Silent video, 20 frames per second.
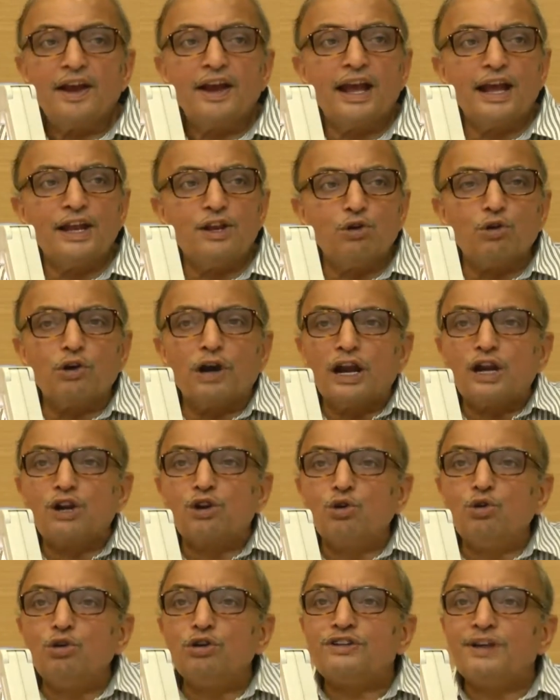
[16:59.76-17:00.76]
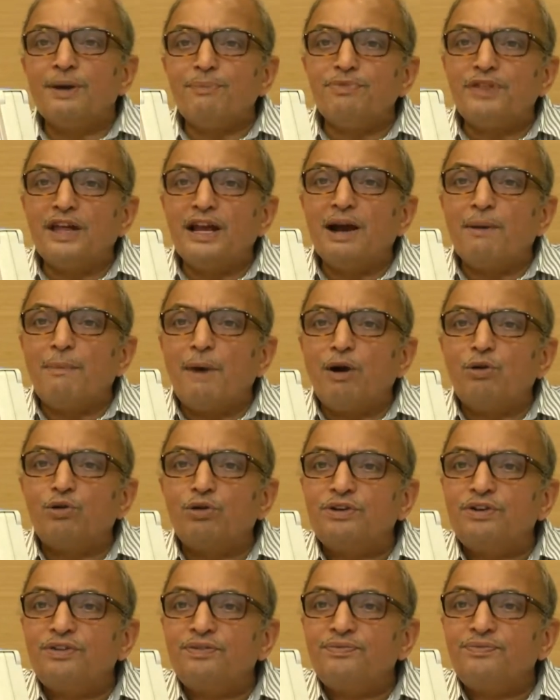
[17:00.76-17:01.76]
Can you conclude something
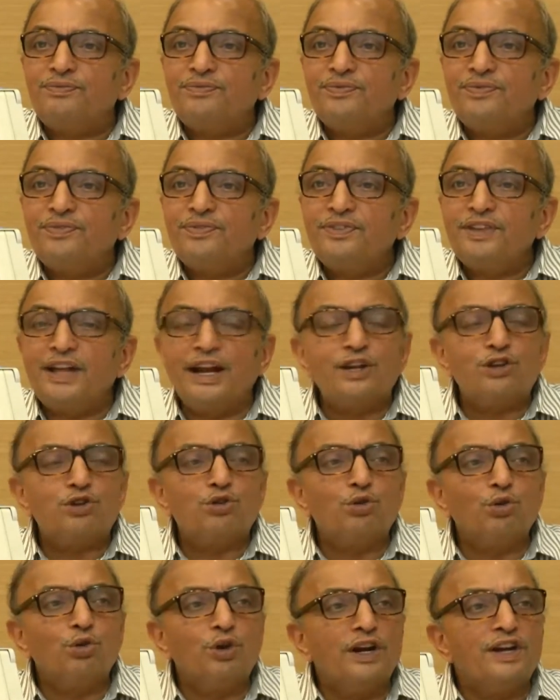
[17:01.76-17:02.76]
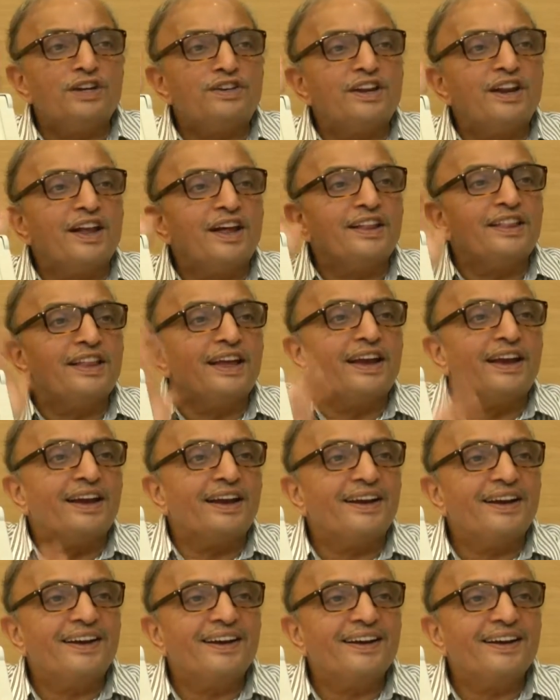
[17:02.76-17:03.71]
about that student's learning?